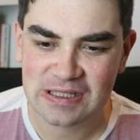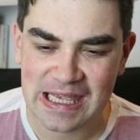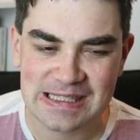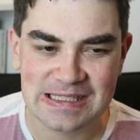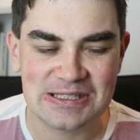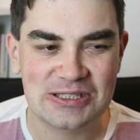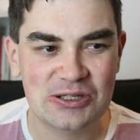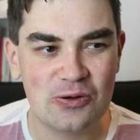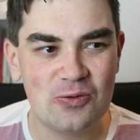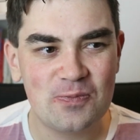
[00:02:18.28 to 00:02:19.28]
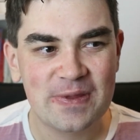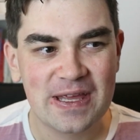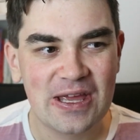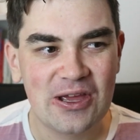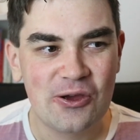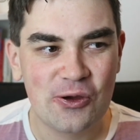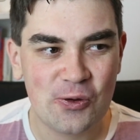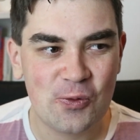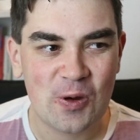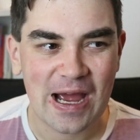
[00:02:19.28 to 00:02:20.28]
kids in school
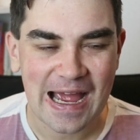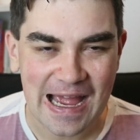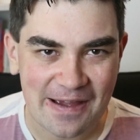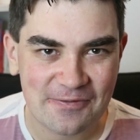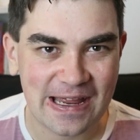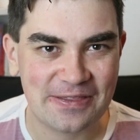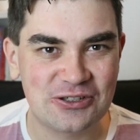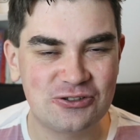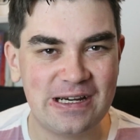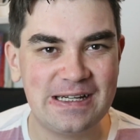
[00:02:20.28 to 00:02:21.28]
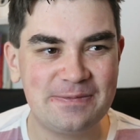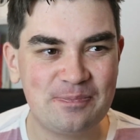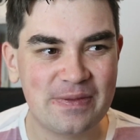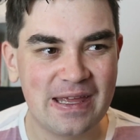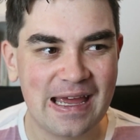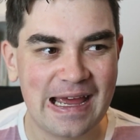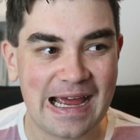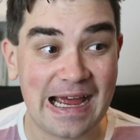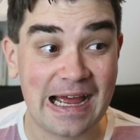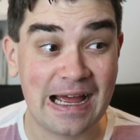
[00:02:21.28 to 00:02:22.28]
who haven't had the training,
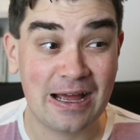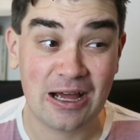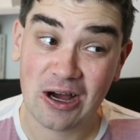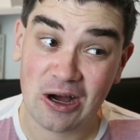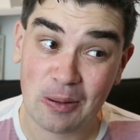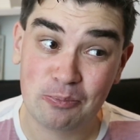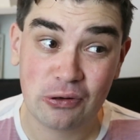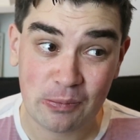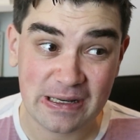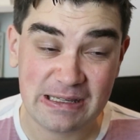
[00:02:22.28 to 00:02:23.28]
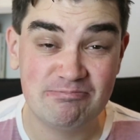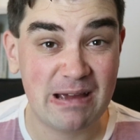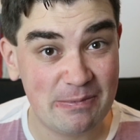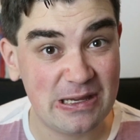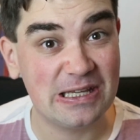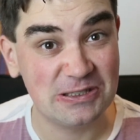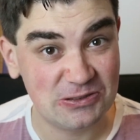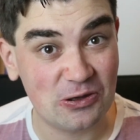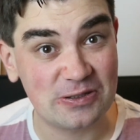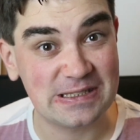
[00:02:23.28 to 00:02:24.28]
are probably maybe as
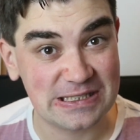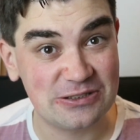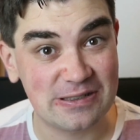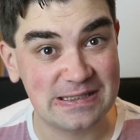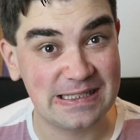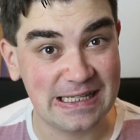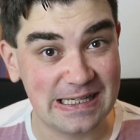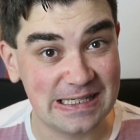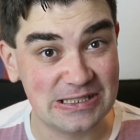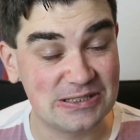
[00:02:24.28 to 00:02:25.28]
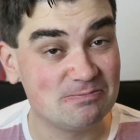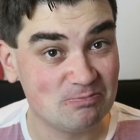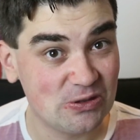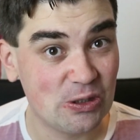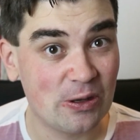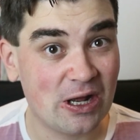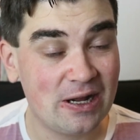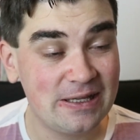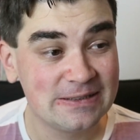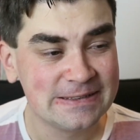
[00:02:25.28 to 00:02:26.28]
not as interested in it as you and
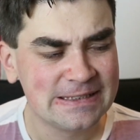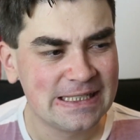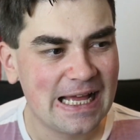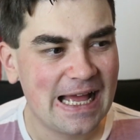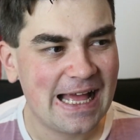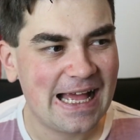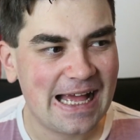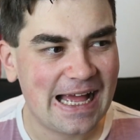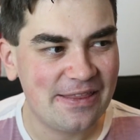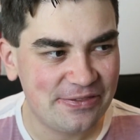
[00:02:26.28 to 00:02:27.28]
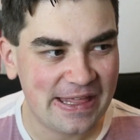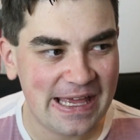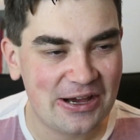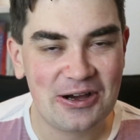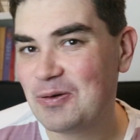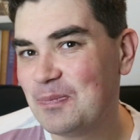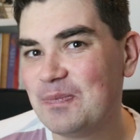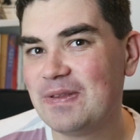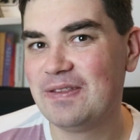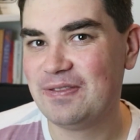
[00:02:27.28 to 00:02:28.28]
I, and they are
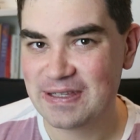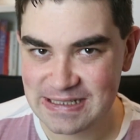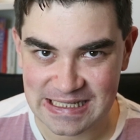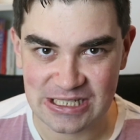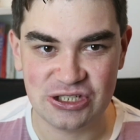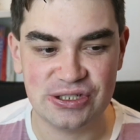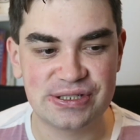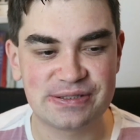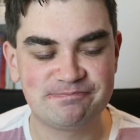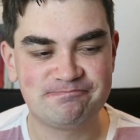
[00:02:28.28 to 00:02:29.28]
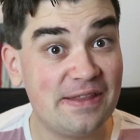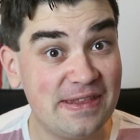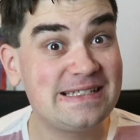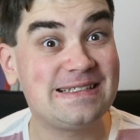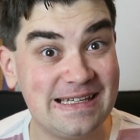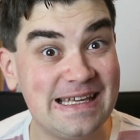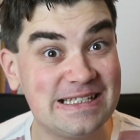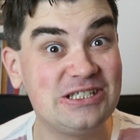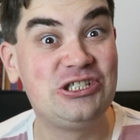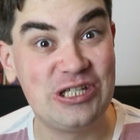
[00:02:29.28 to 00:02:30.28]
the teachers. And this
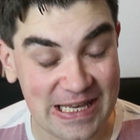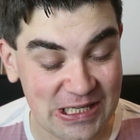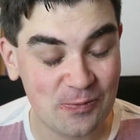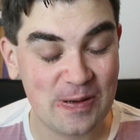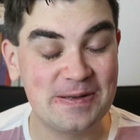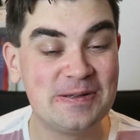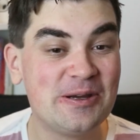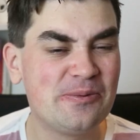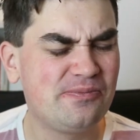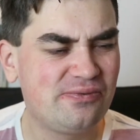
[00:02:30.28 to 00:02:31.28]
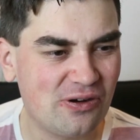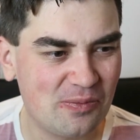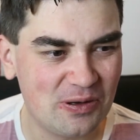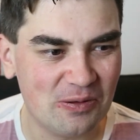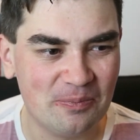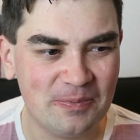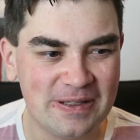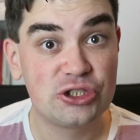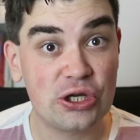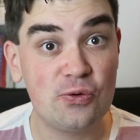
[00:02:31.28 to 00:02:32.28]
is a genuine problem.
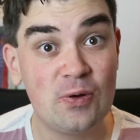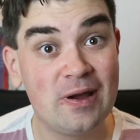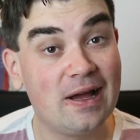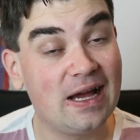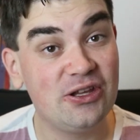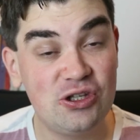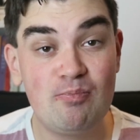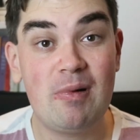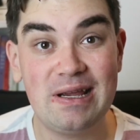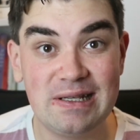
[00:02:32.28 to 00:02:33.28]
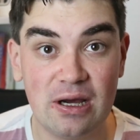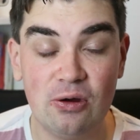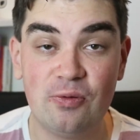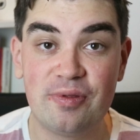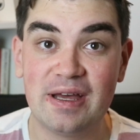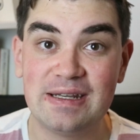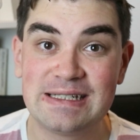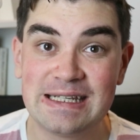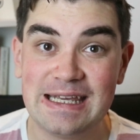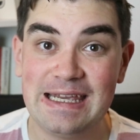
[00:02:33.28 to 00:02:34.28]
So you might know
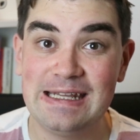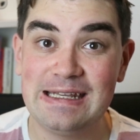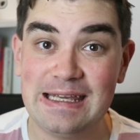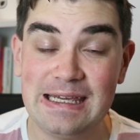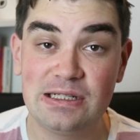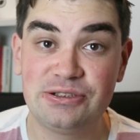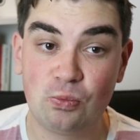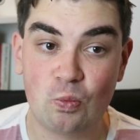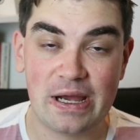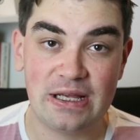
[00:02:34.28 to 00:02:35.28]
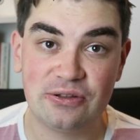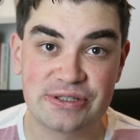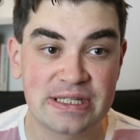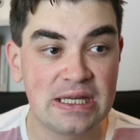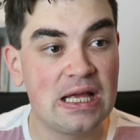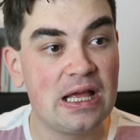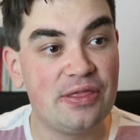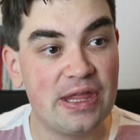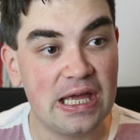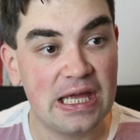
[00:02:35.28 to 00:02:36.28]
that in England and Wales,
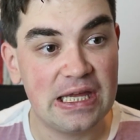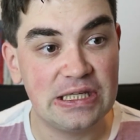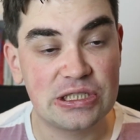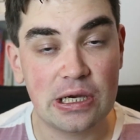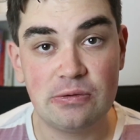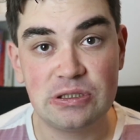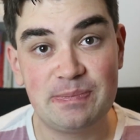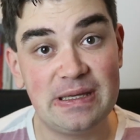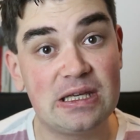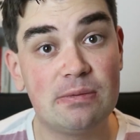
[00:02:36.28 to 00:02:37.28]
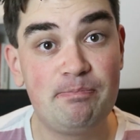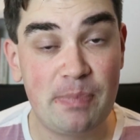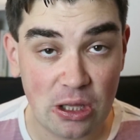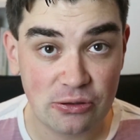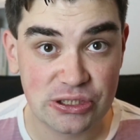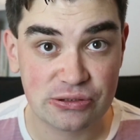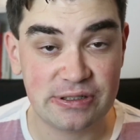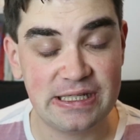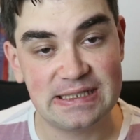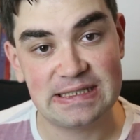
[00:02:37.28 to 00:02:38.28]
there is going to be
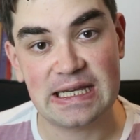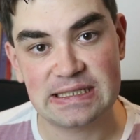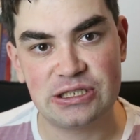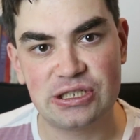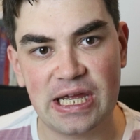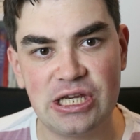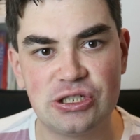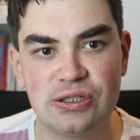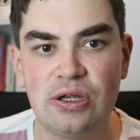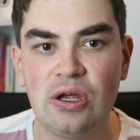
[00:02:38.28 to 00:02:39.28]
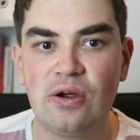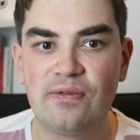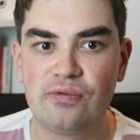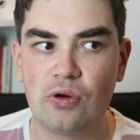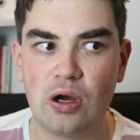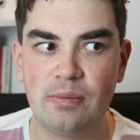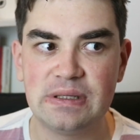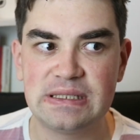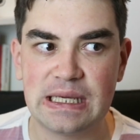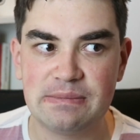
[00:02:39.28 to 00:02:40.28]
compulsory sex education
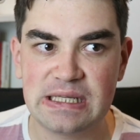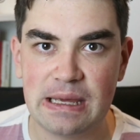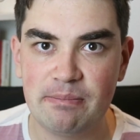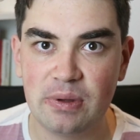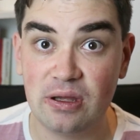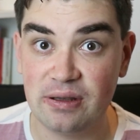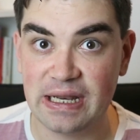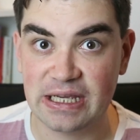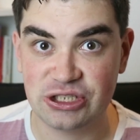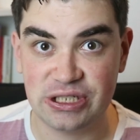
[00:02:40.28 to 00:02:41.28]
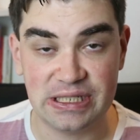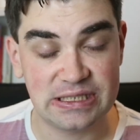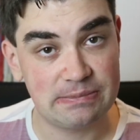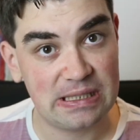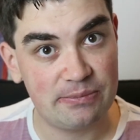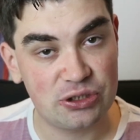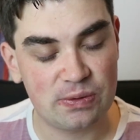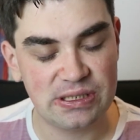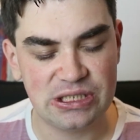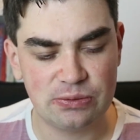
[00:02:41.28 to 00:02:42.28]
from September next year, September
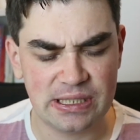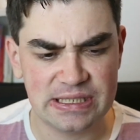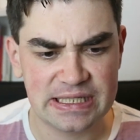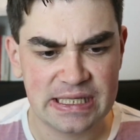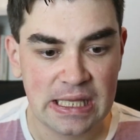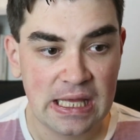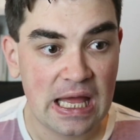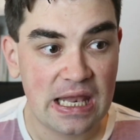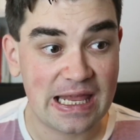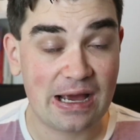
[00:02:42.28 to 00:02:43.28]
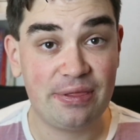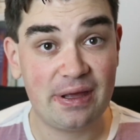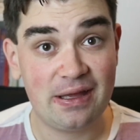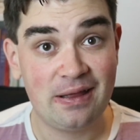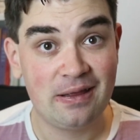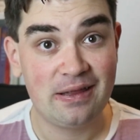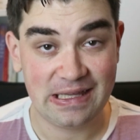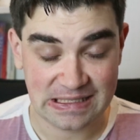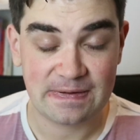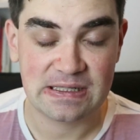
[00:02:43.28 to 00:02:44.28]
2020. Now that
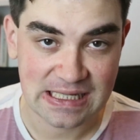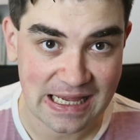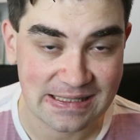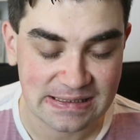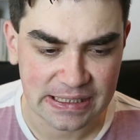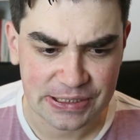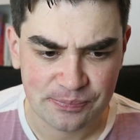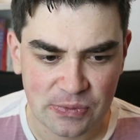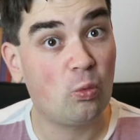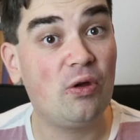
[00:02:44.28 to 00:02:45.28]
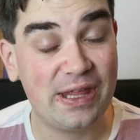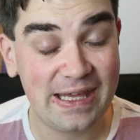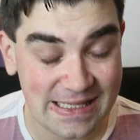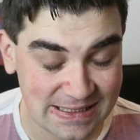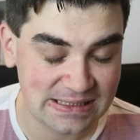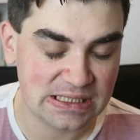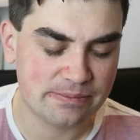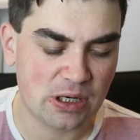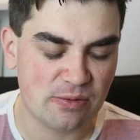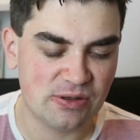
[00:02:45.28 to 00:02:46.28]
is fantastic. What there isn't at
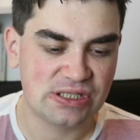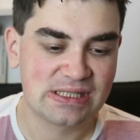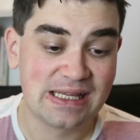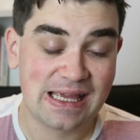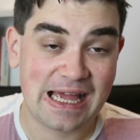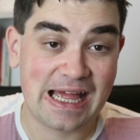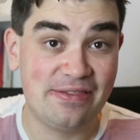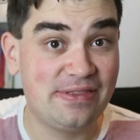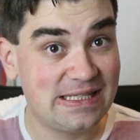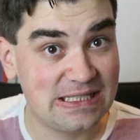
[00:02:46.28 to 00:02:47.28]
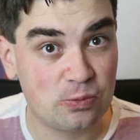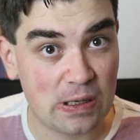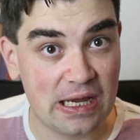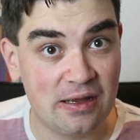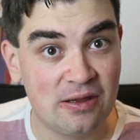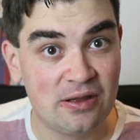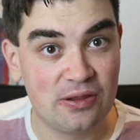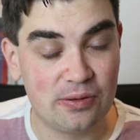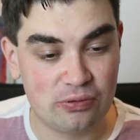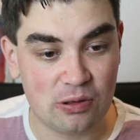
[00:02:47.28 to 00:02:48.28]
the moment, and this is where
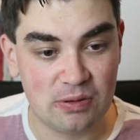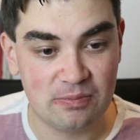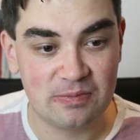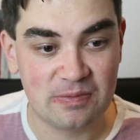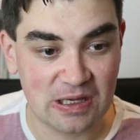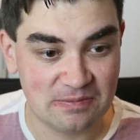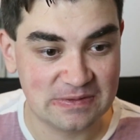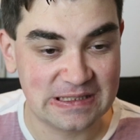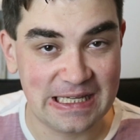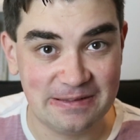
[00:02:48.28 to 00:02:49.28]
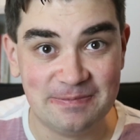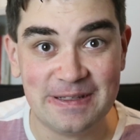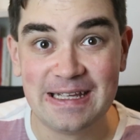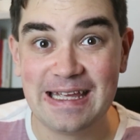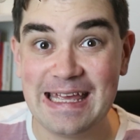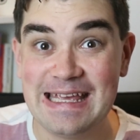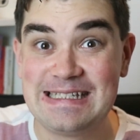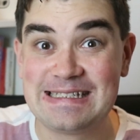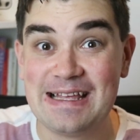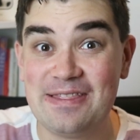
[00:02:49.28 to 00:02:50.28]
the problem comes in,
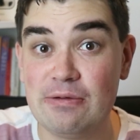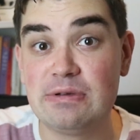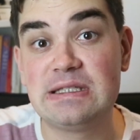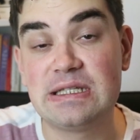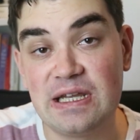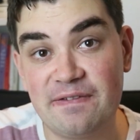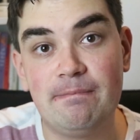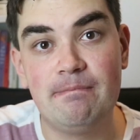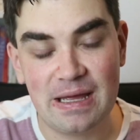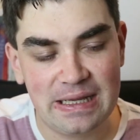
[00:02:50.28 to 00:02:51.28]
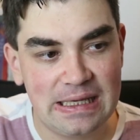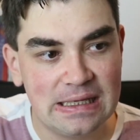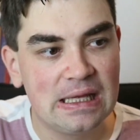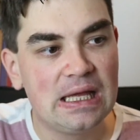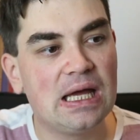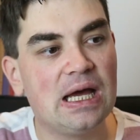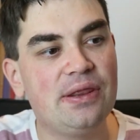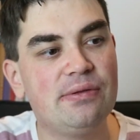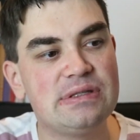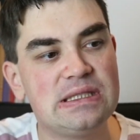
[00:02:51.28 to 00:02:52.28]
is there isn't enough money,
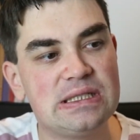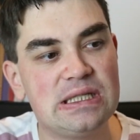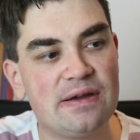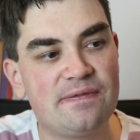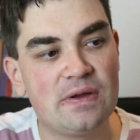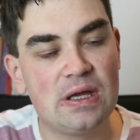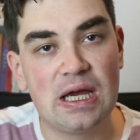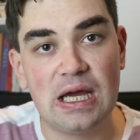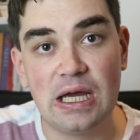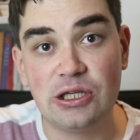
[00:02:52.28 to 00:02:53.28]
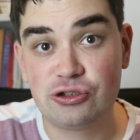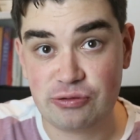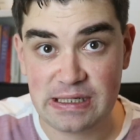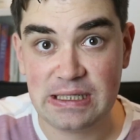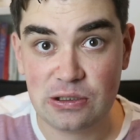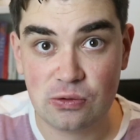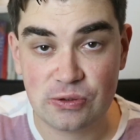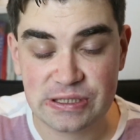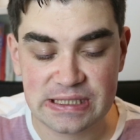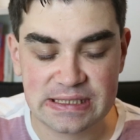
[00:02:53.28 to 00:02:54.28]
there isn't enough training
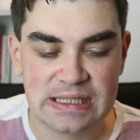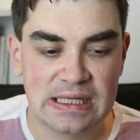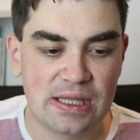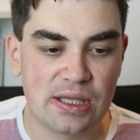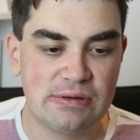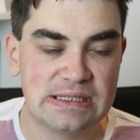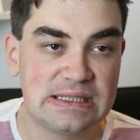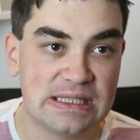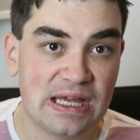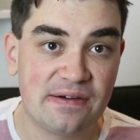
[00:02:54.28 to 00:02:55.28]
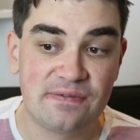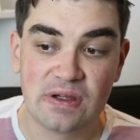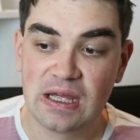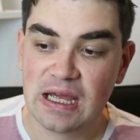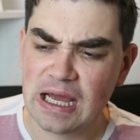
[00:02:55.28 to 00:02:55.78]
courses, there isn't enough